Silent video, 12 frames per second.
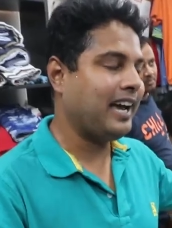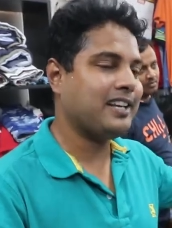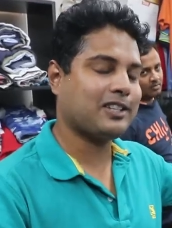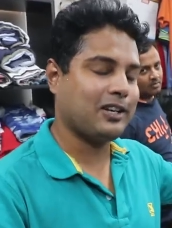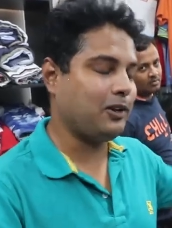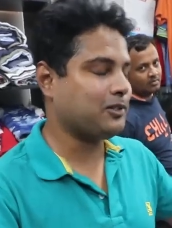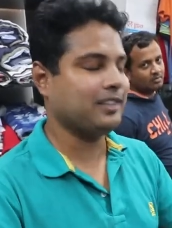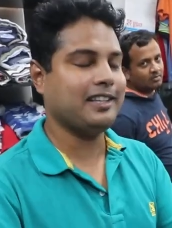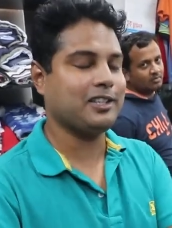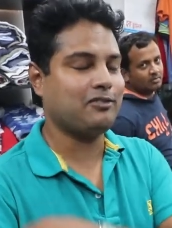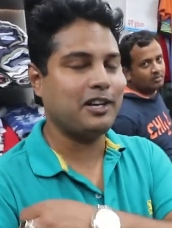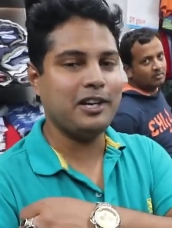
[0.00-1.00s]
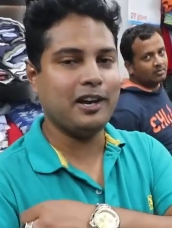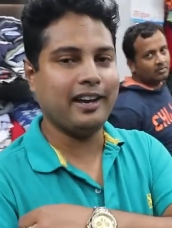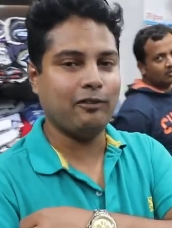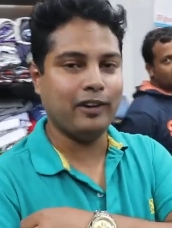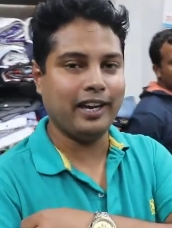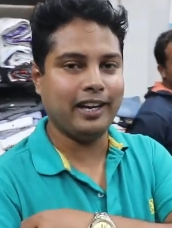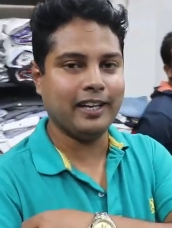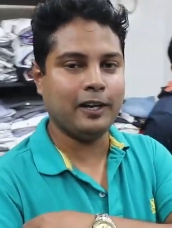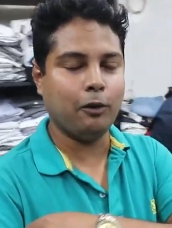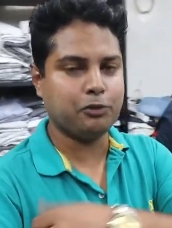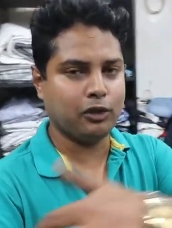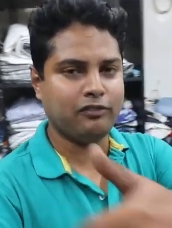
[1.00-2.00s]
guys, closing this video over here.
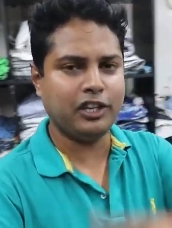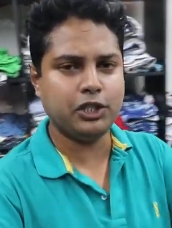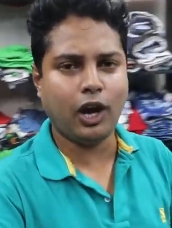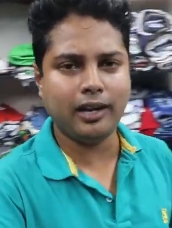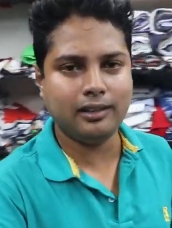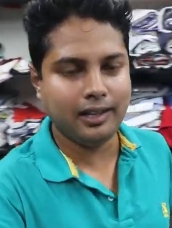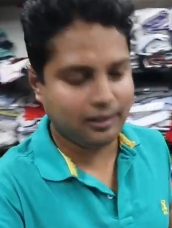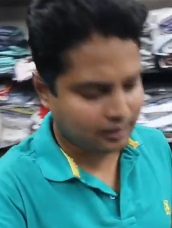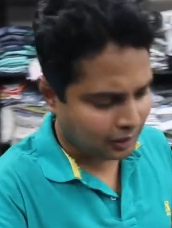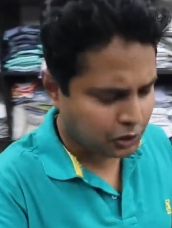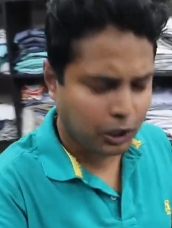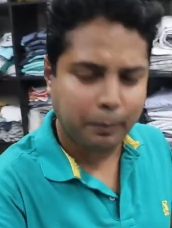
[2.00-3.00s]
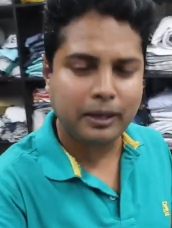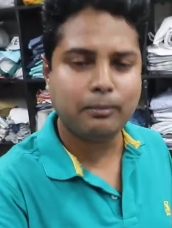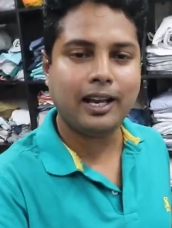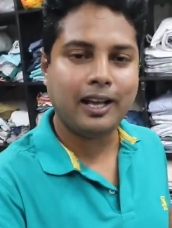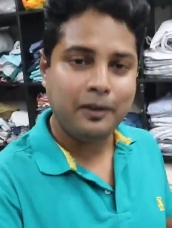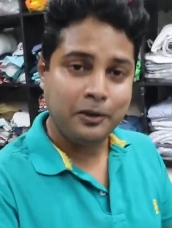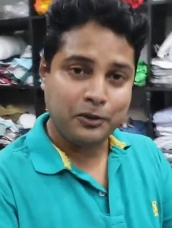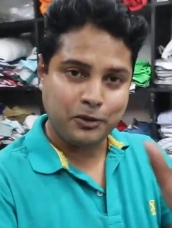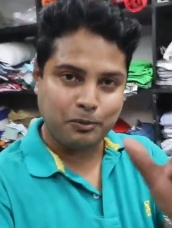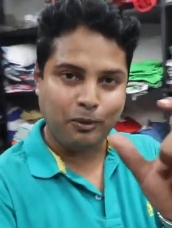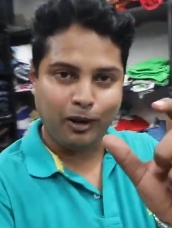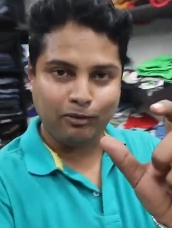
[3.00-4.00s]
Hope so you've enjoyed this uh, shopping wala
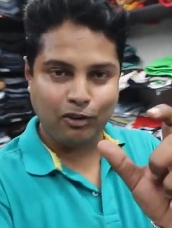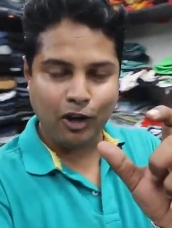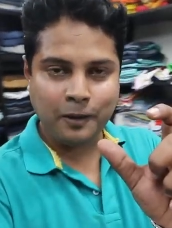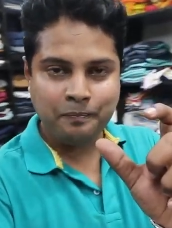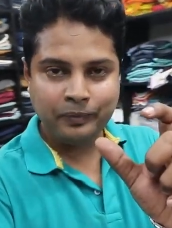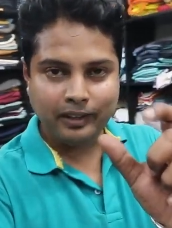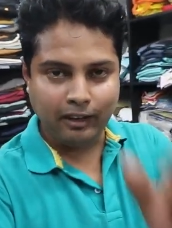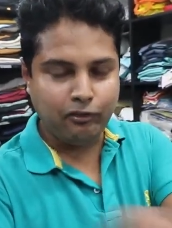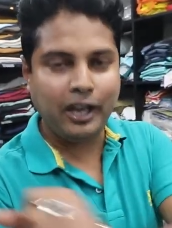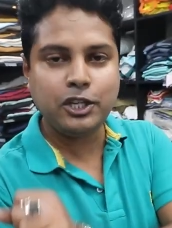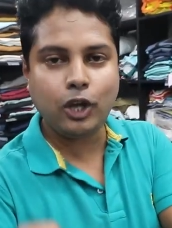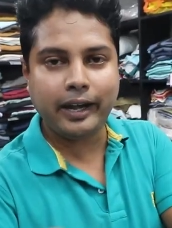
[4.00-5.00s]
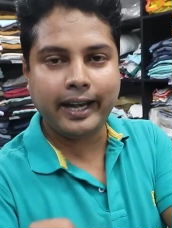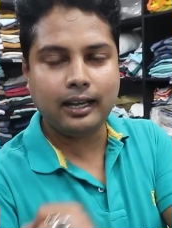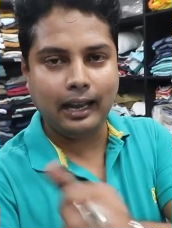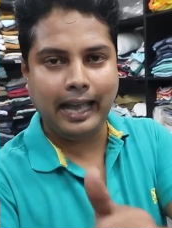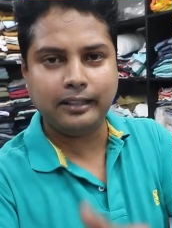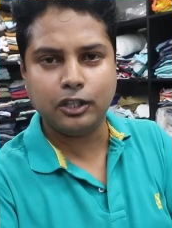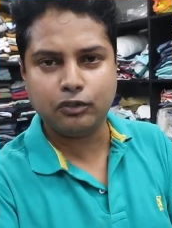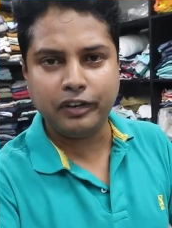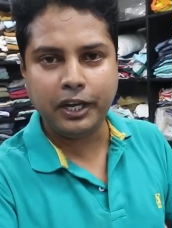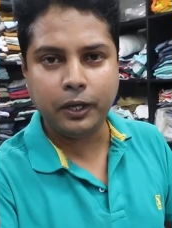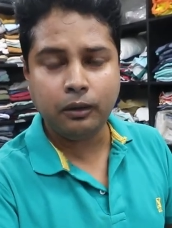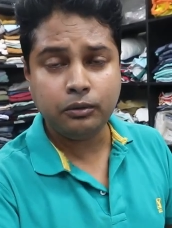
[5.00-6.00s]
small vlog. If you enjoyed it, like this
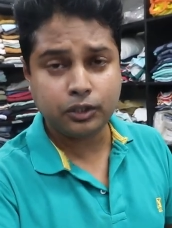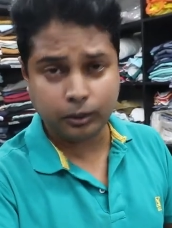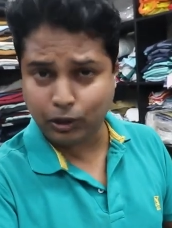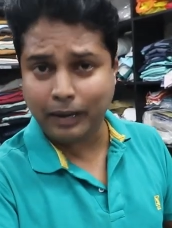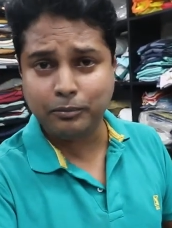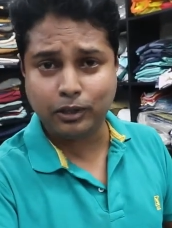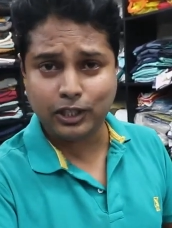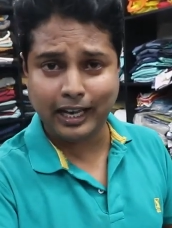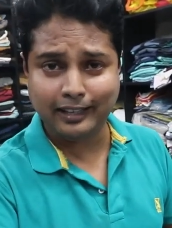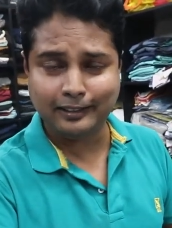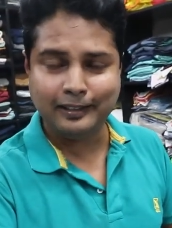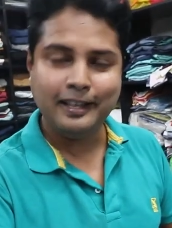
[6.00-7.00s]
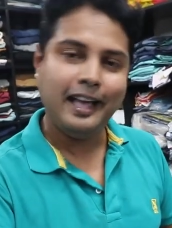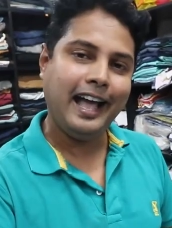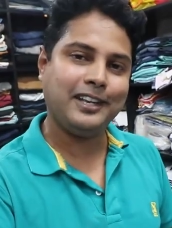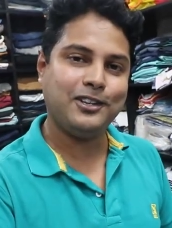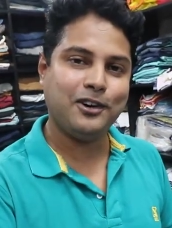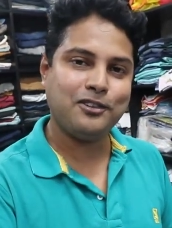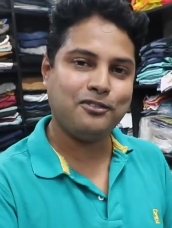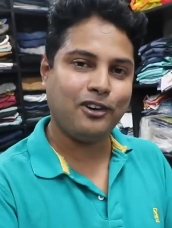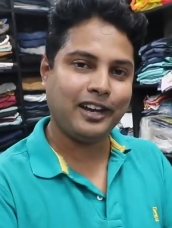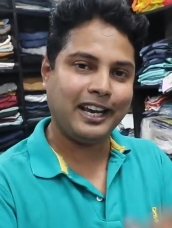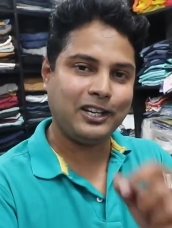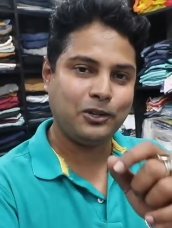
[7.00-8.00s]
video, subscribe the channel, and don't
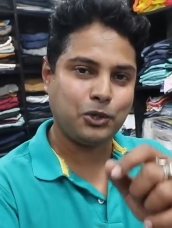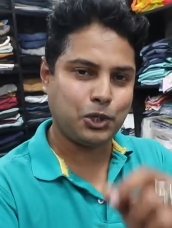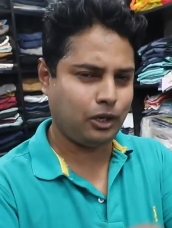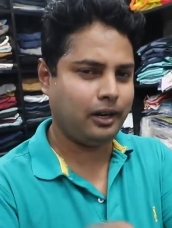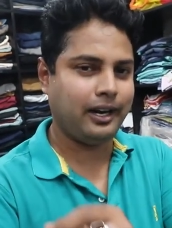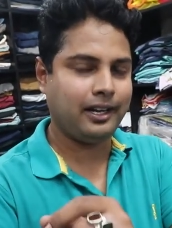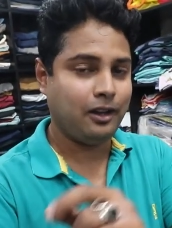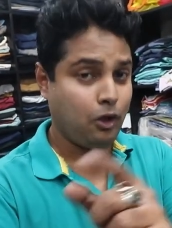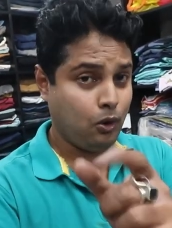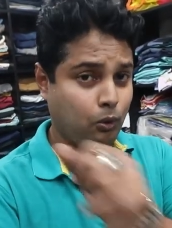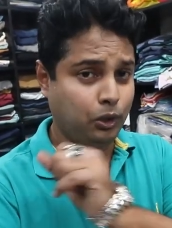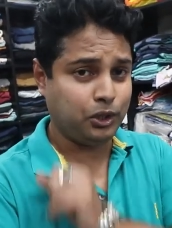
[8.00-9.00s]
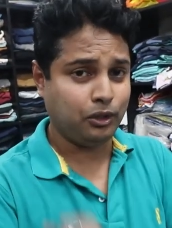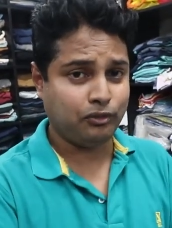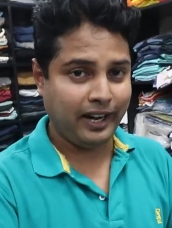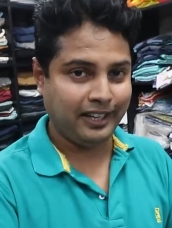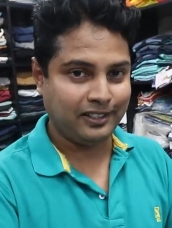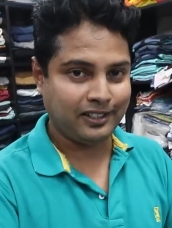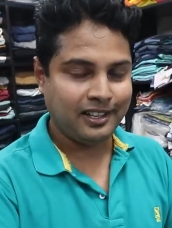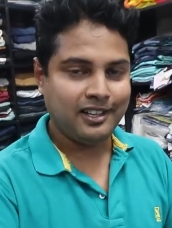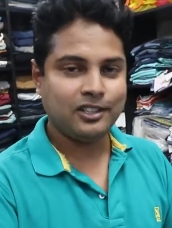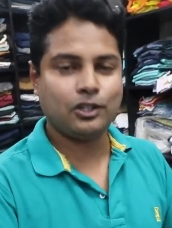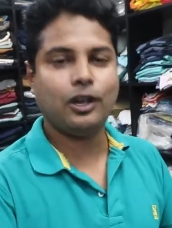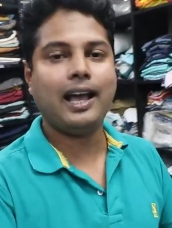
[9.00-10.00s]
forget to share it with your friends.
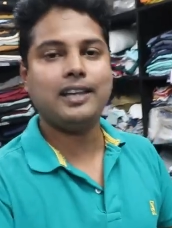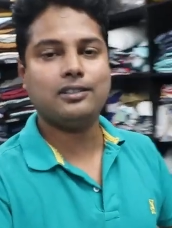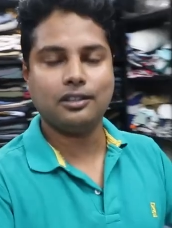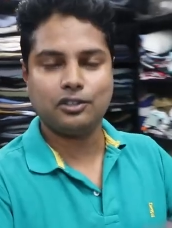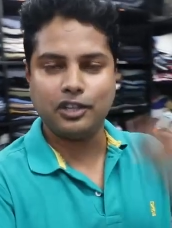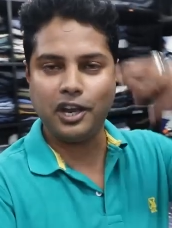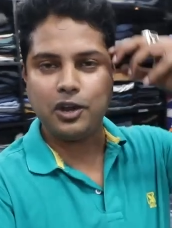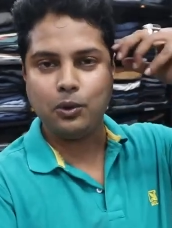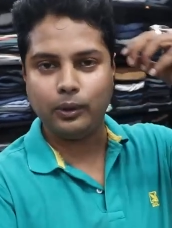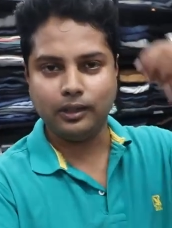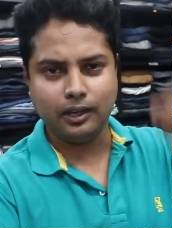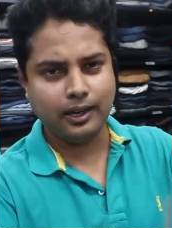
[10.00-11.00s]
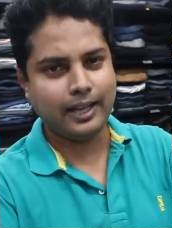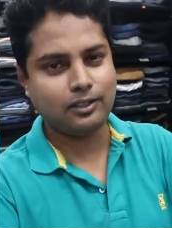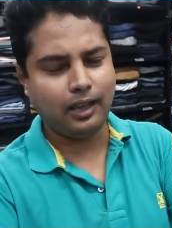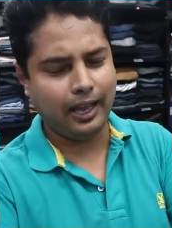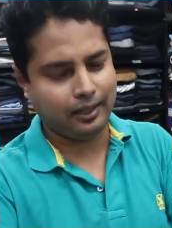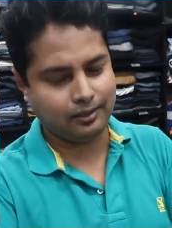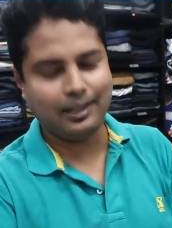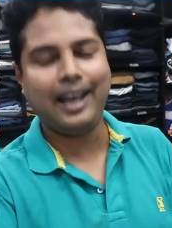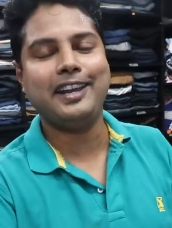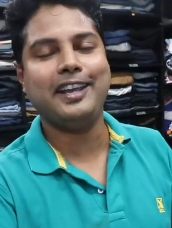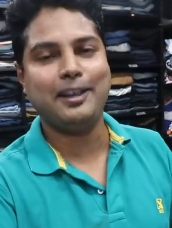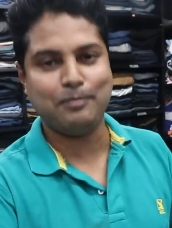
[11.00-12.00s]
So guys, uh, see you in the next
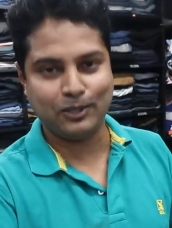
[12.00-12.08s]
exciting